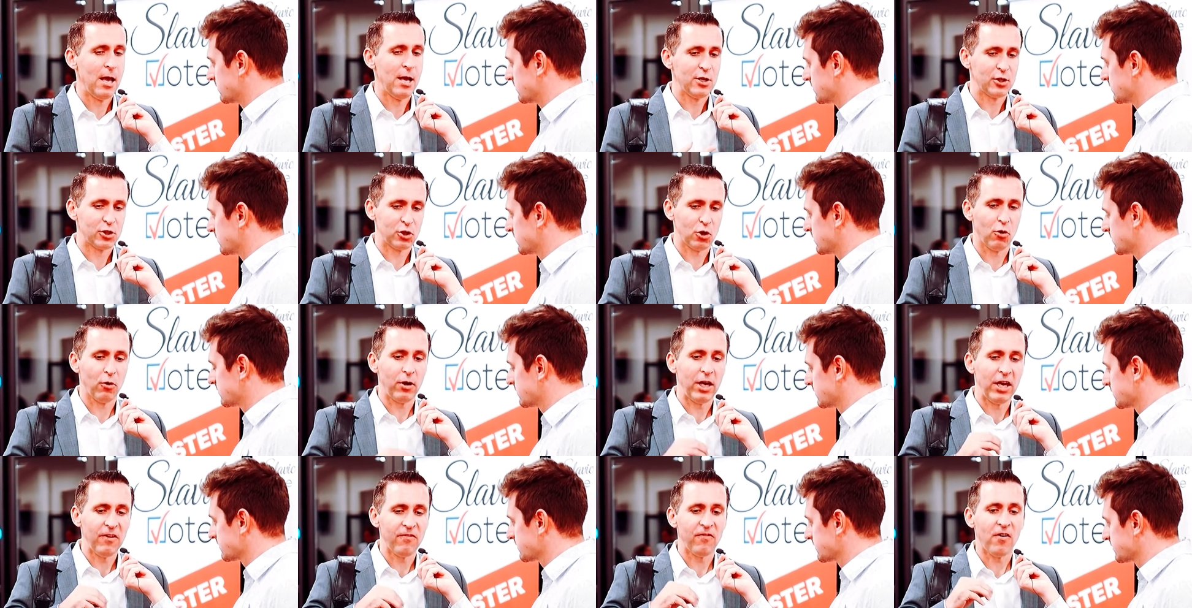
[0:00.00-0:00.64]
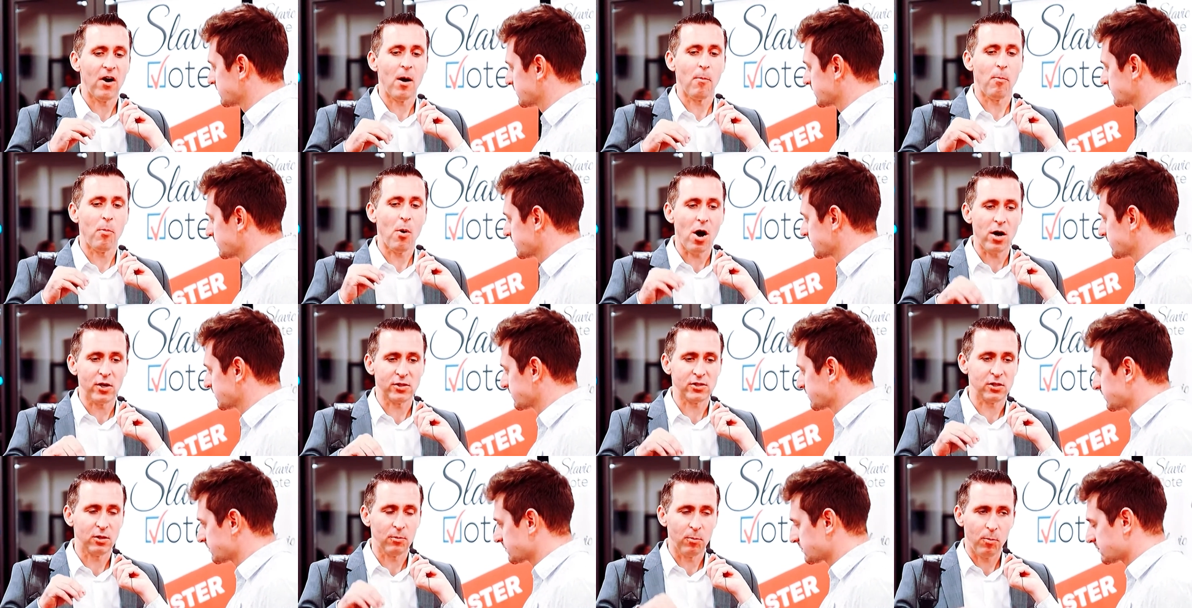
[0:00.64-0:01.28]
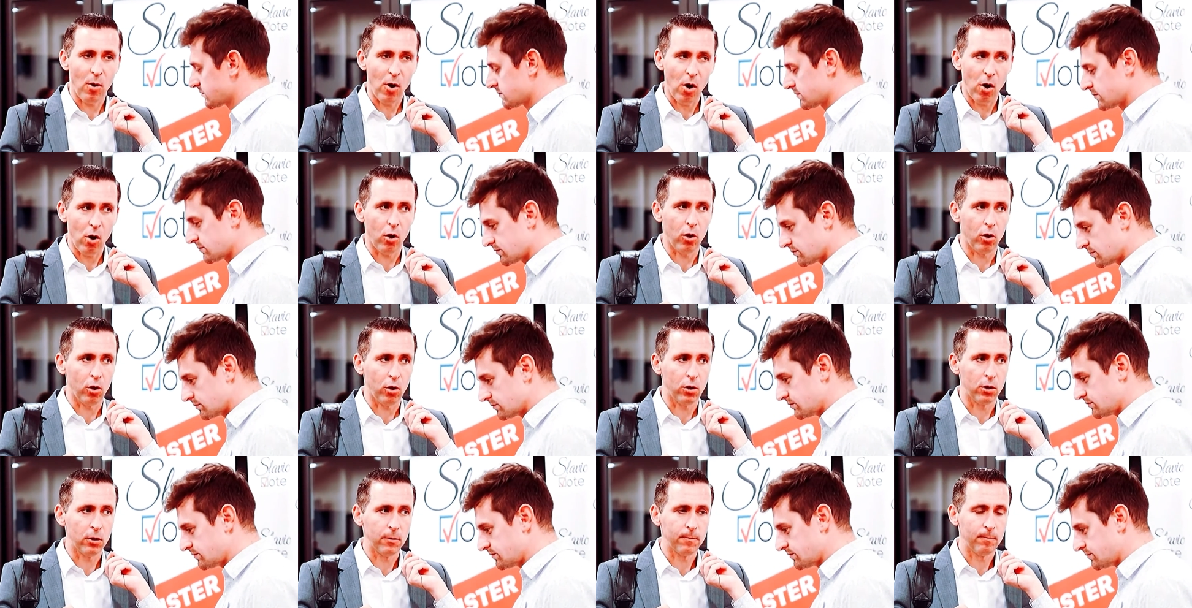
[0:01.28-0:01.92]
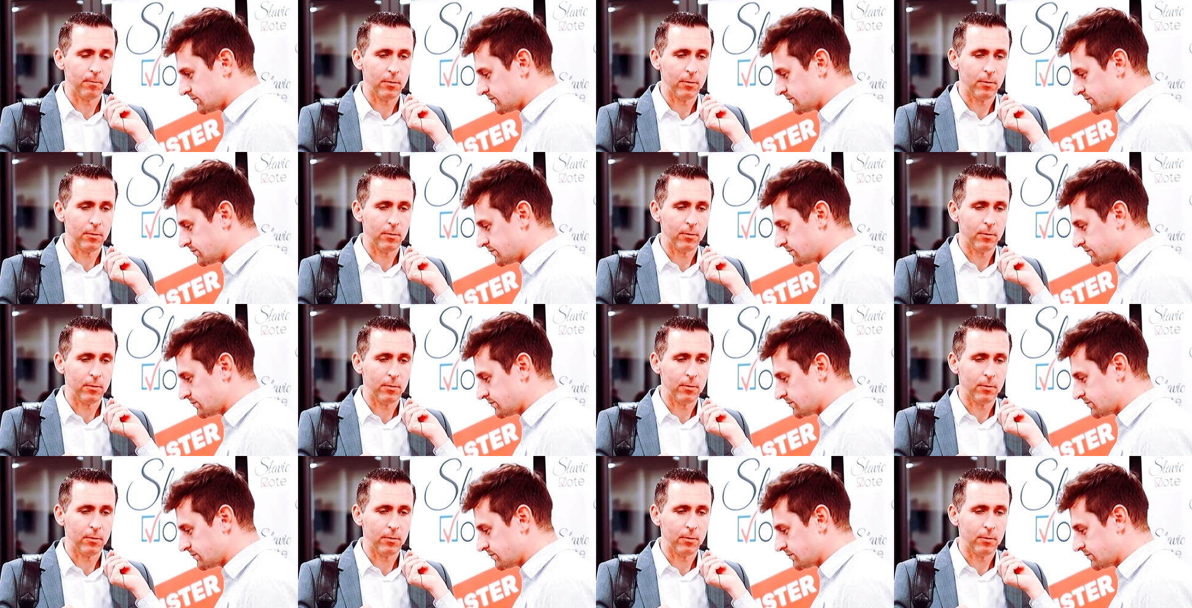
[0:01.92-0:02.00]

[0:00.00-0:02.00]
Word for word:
Speaker 1: So if Apostle Paul,